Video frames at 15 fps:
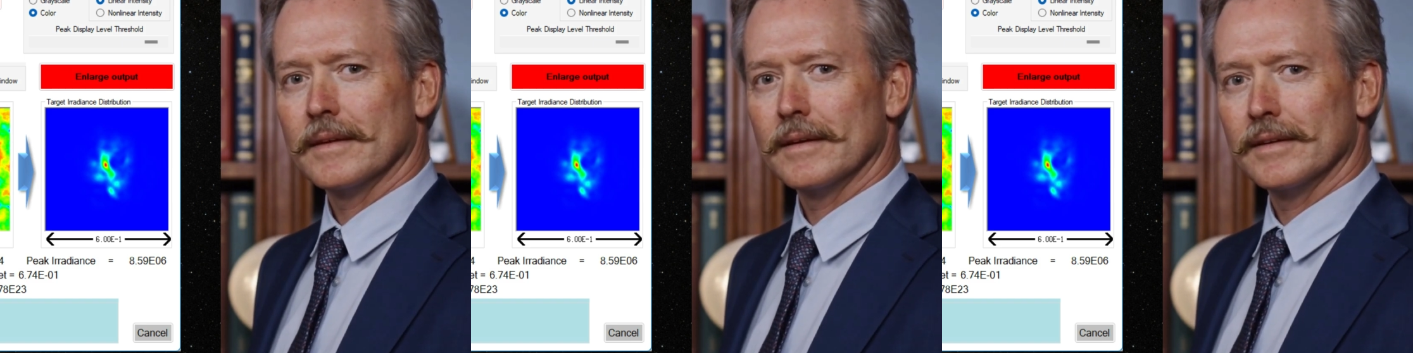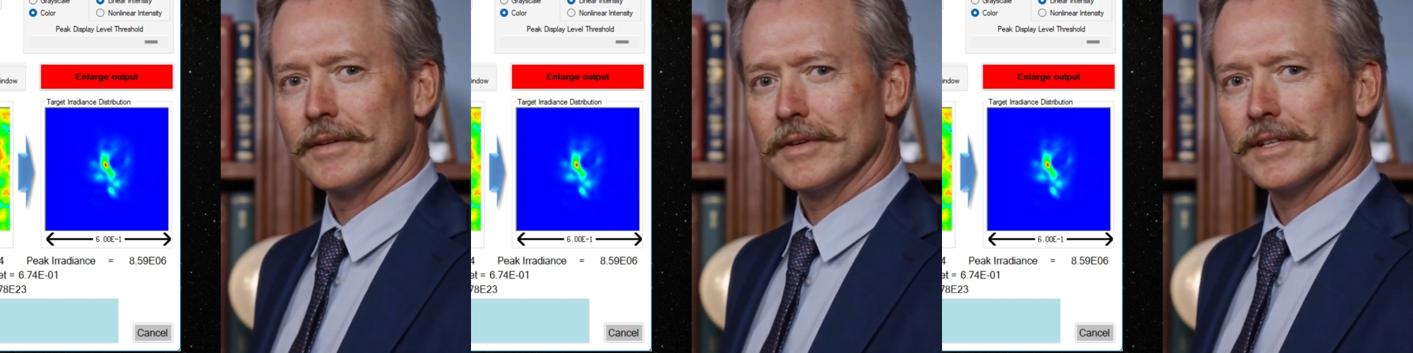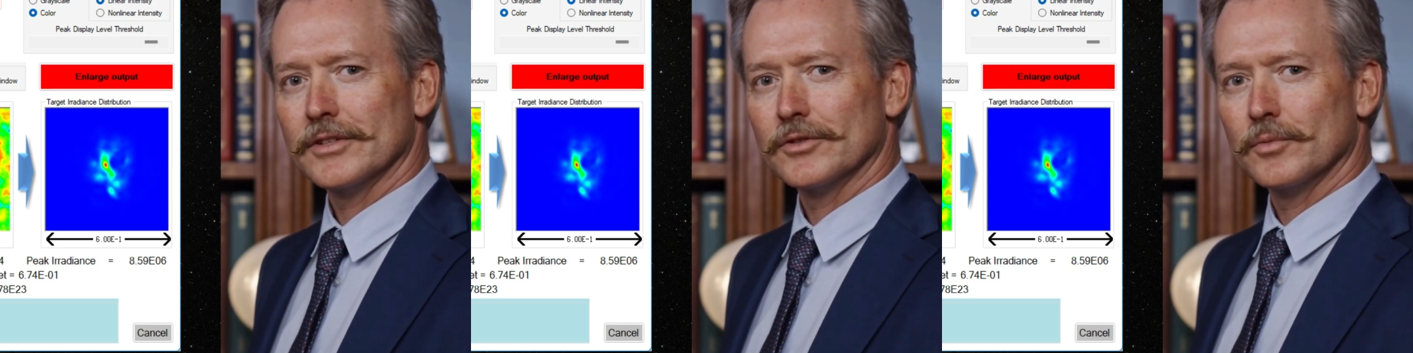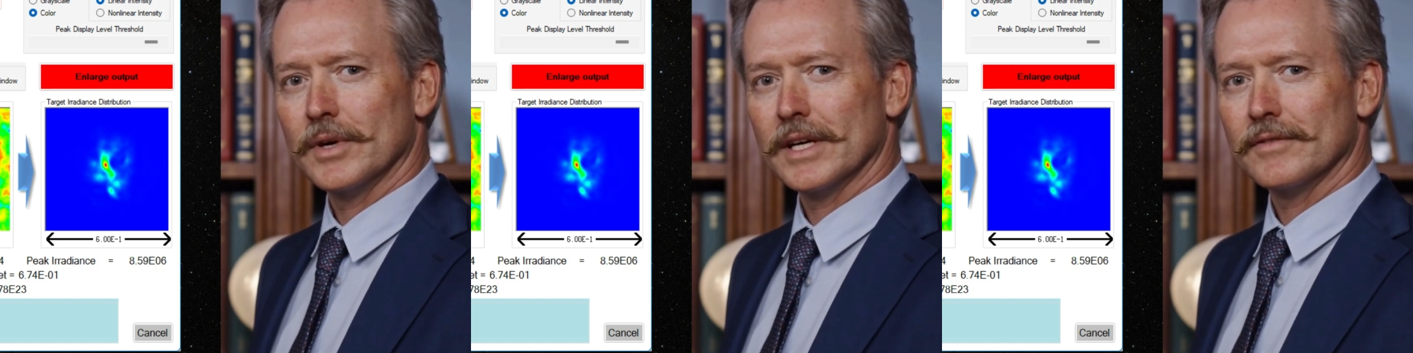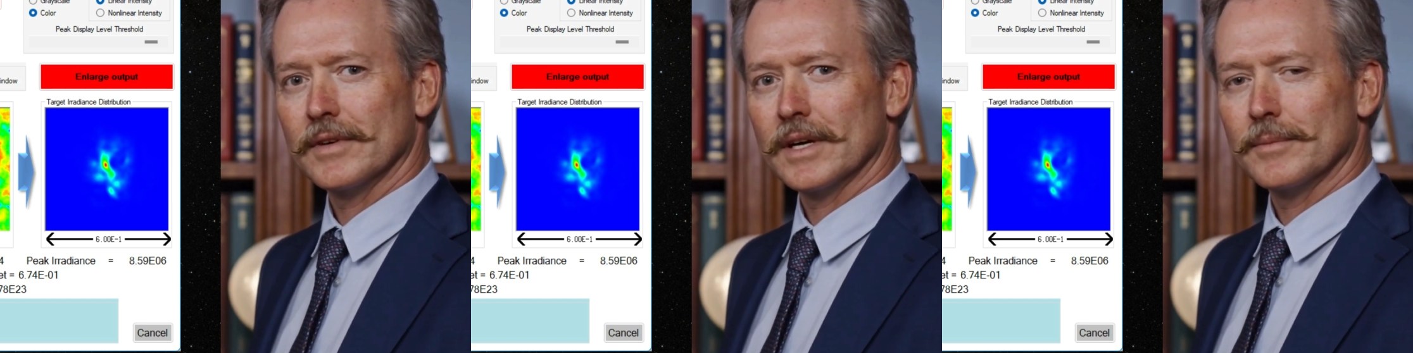This
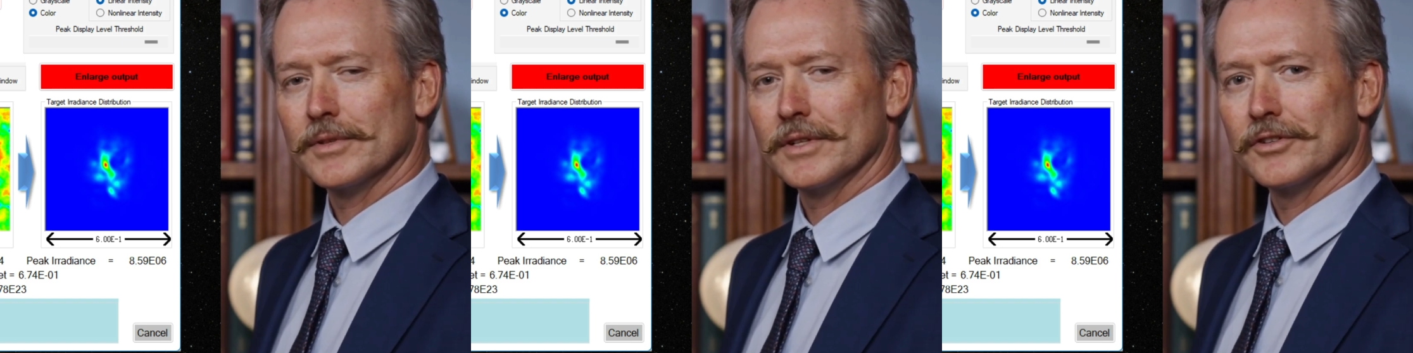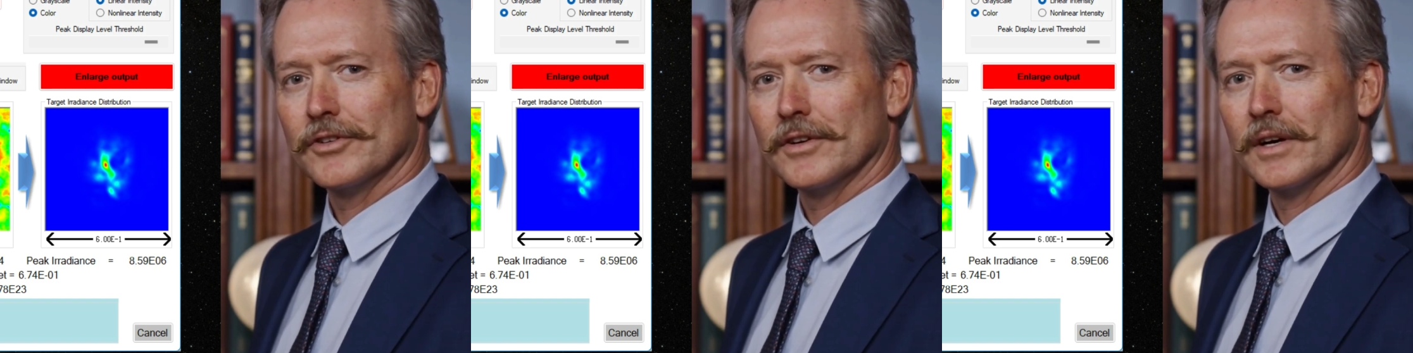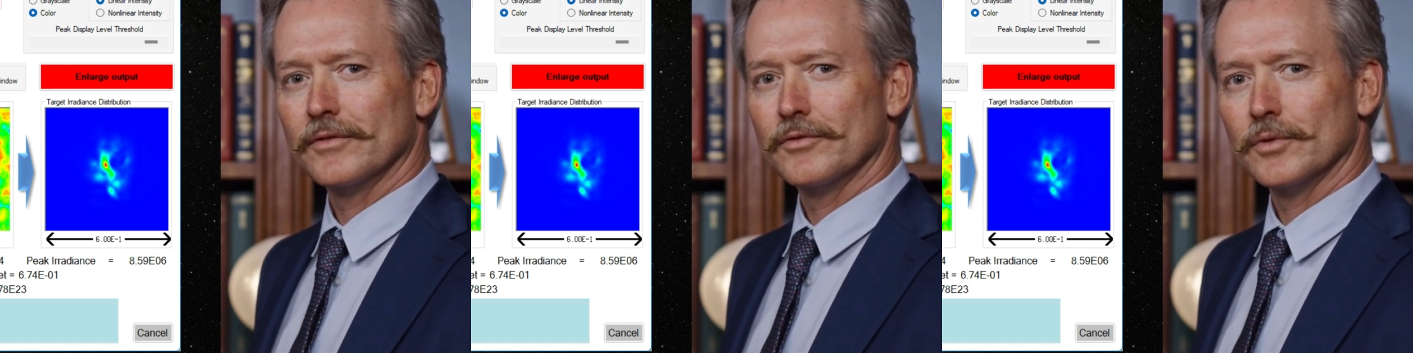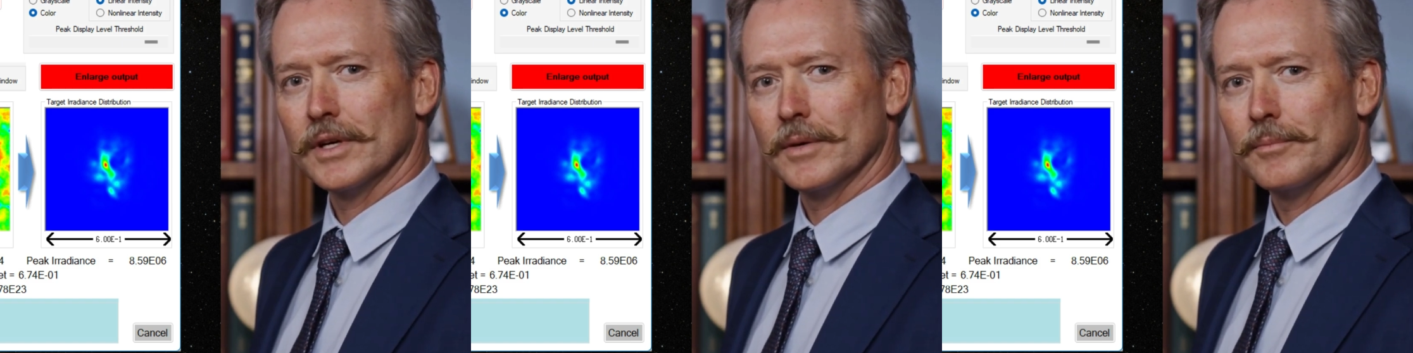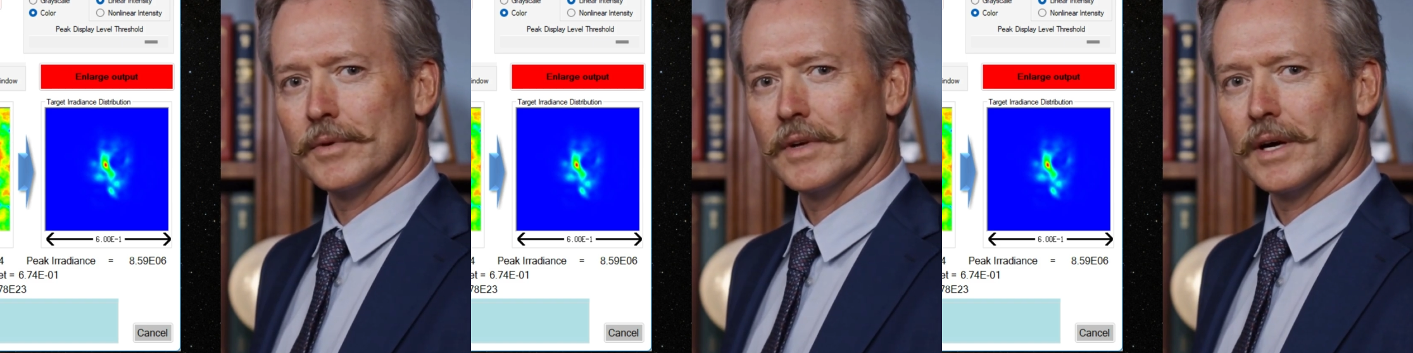wave optics software
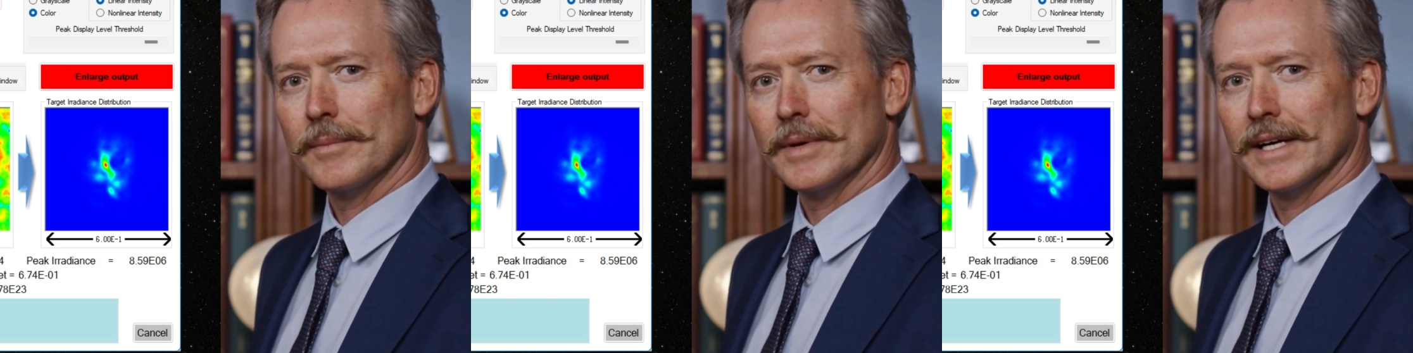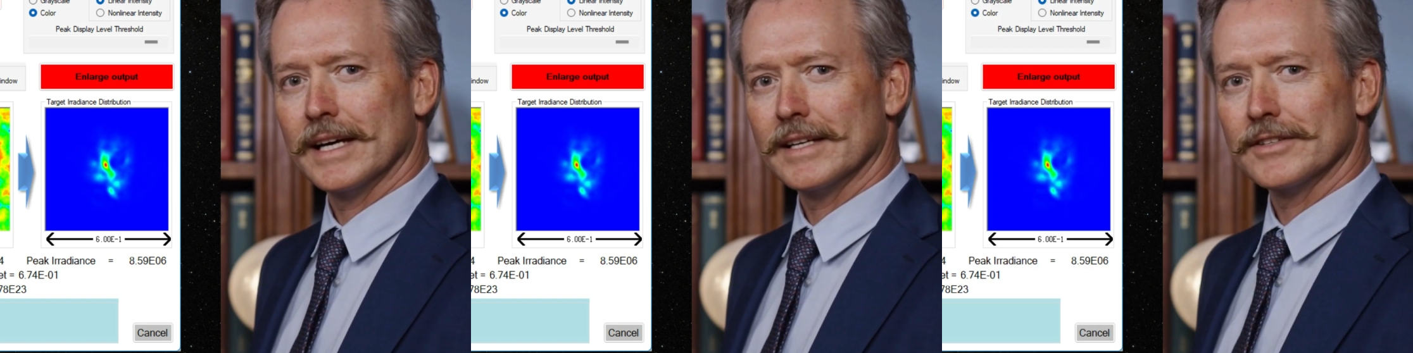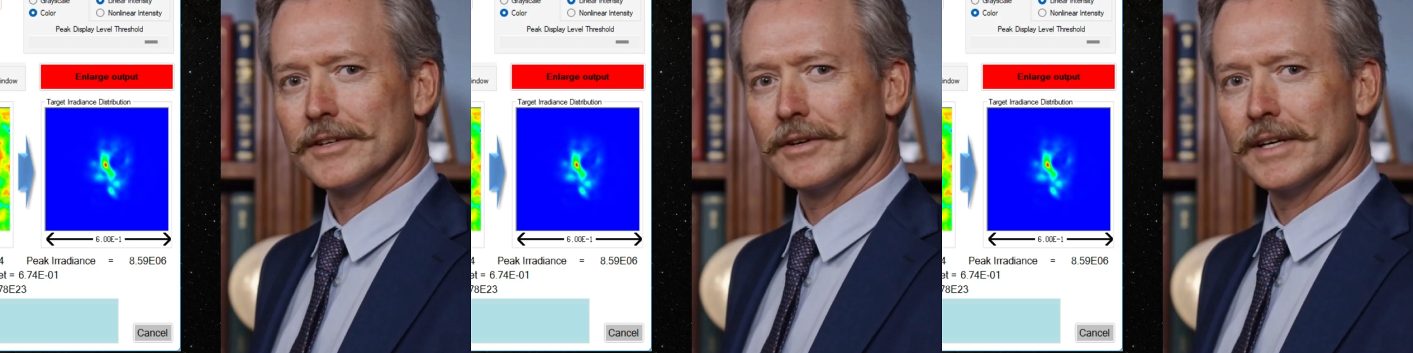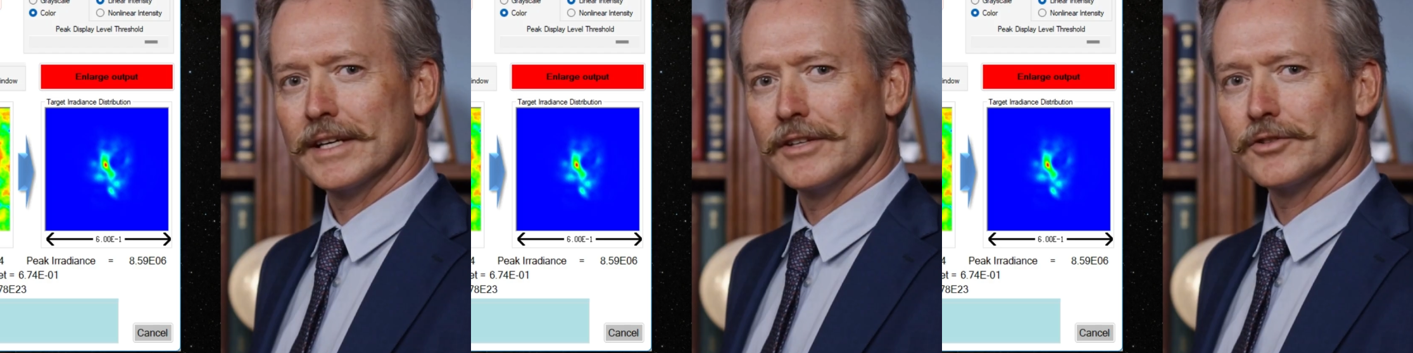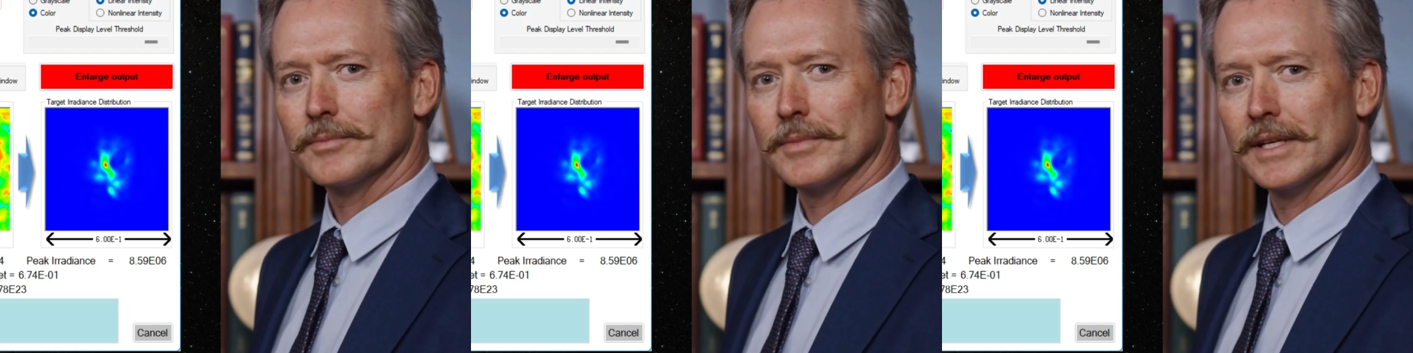propagates the
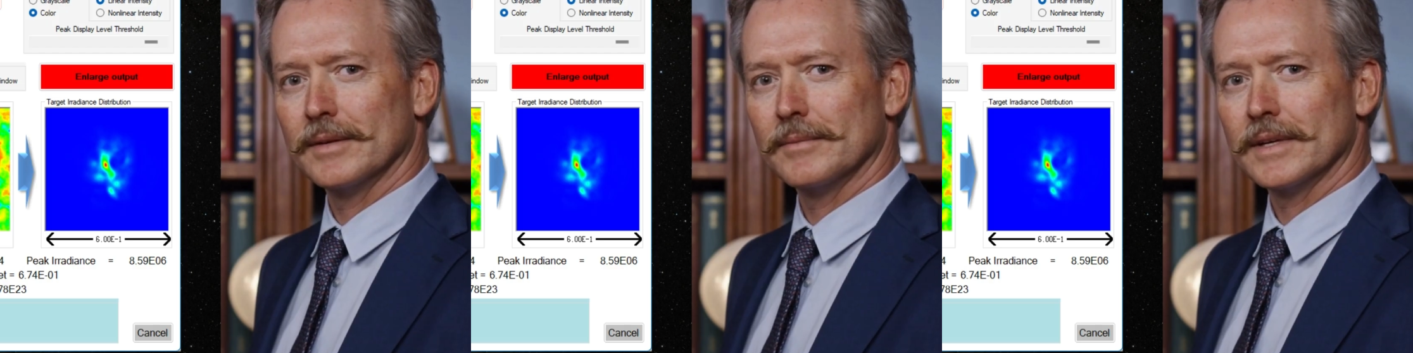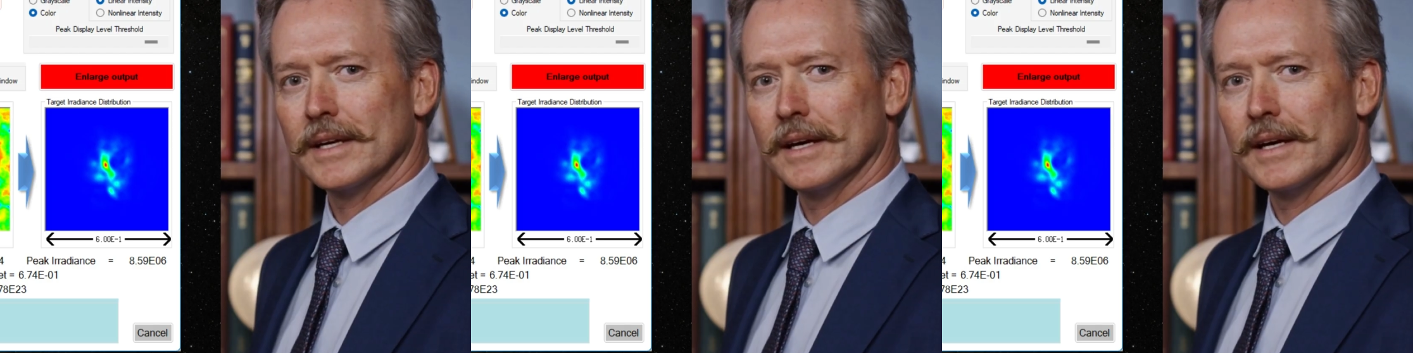laser beam